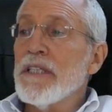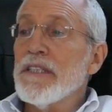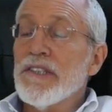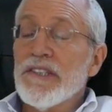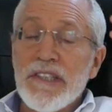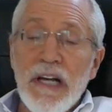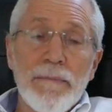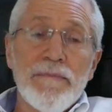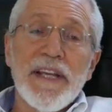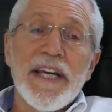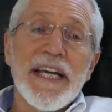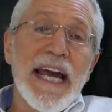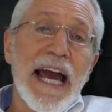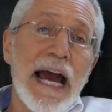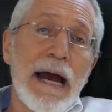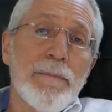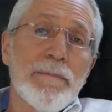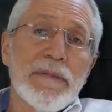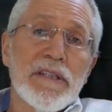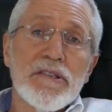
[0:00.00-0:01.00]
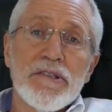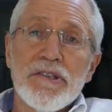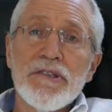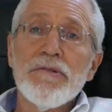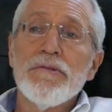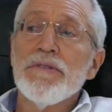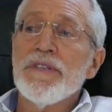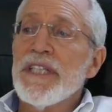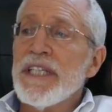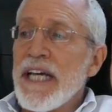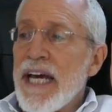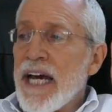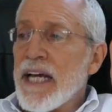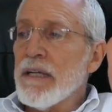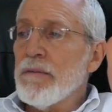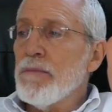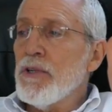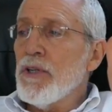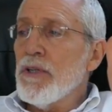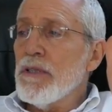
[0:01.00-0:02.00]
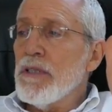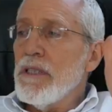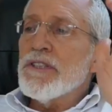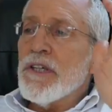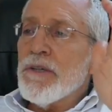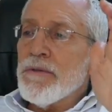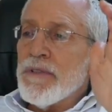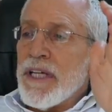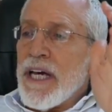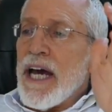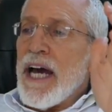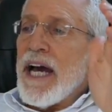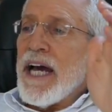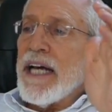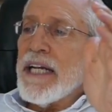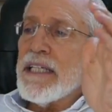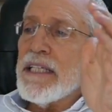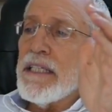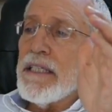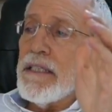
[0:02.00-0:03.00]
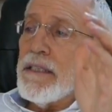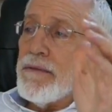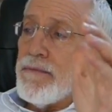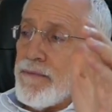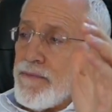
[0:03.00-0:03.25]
and something happened to the animal, so then